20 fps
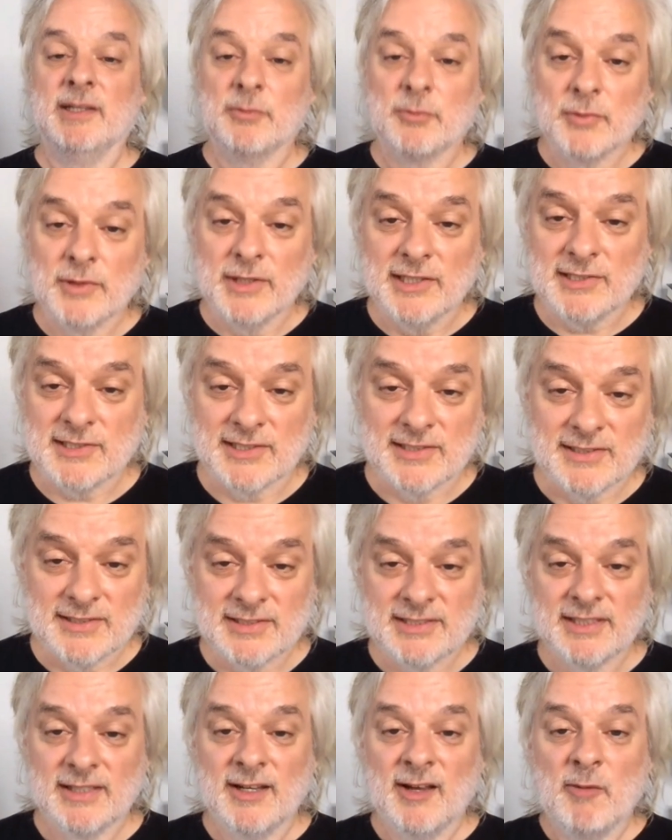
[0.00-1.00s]
he
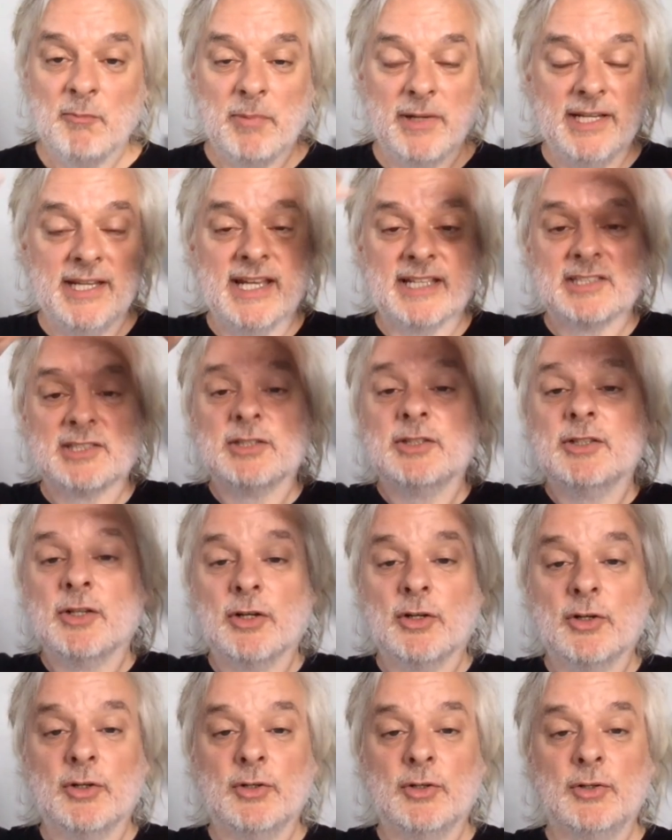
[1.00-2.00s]
reasons, but he has
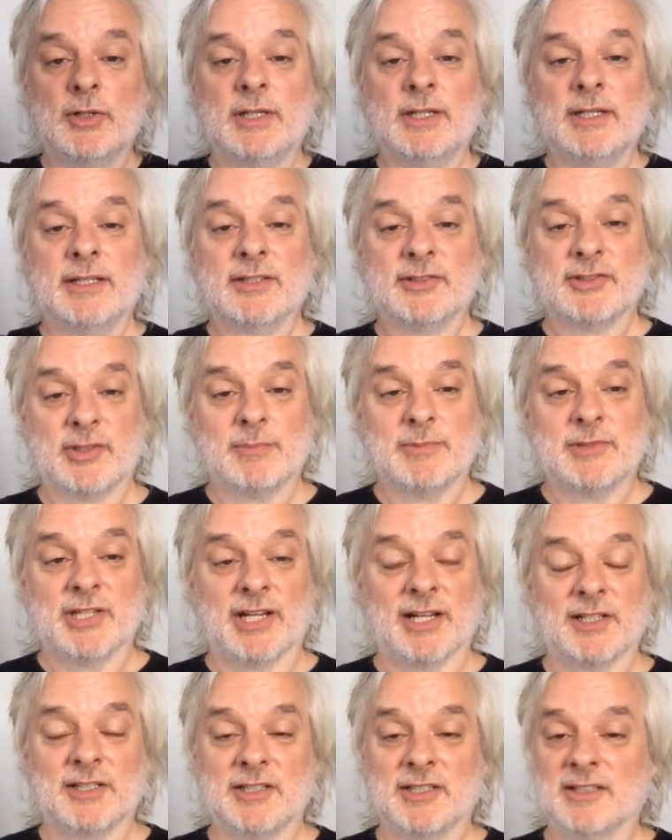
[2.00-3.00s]
no
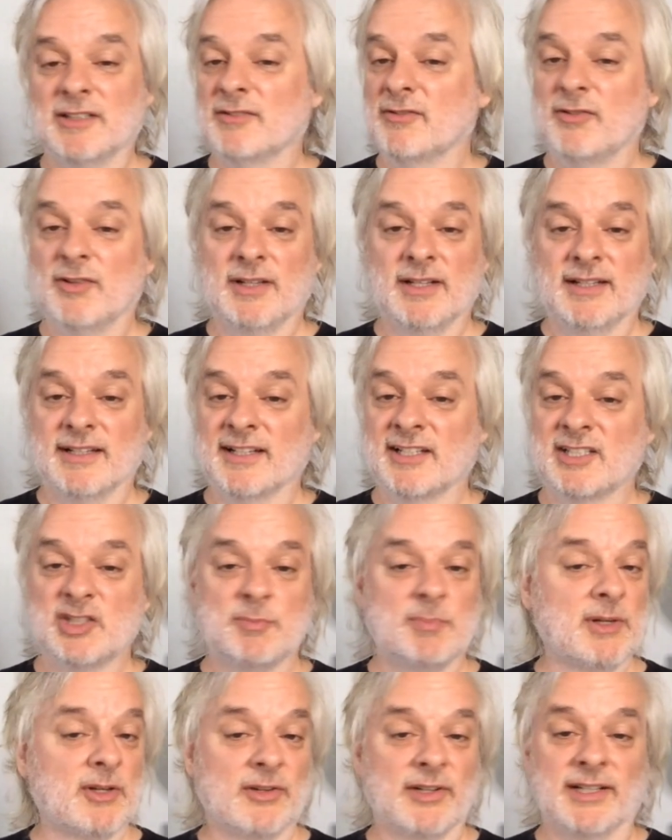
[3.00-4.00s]
subjective
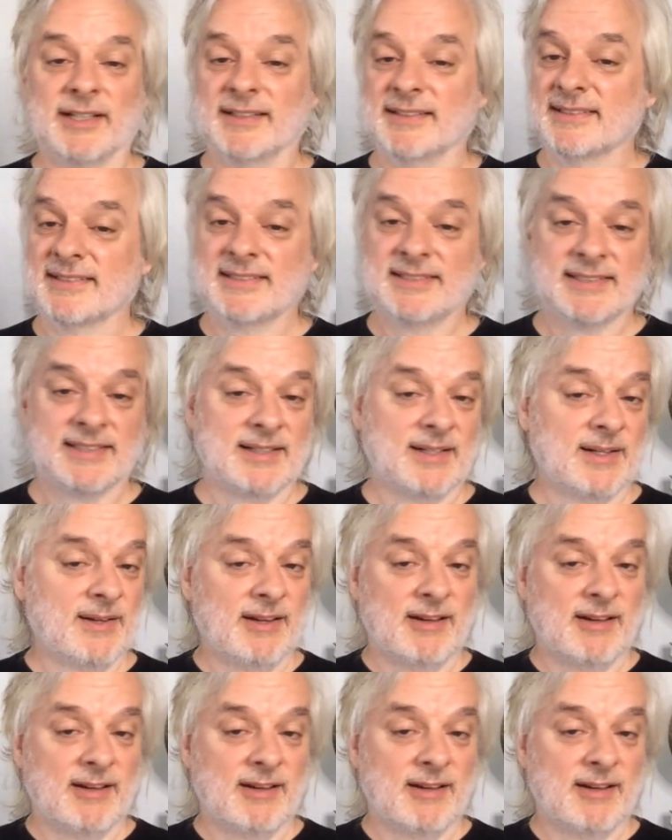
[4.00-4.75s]
experience.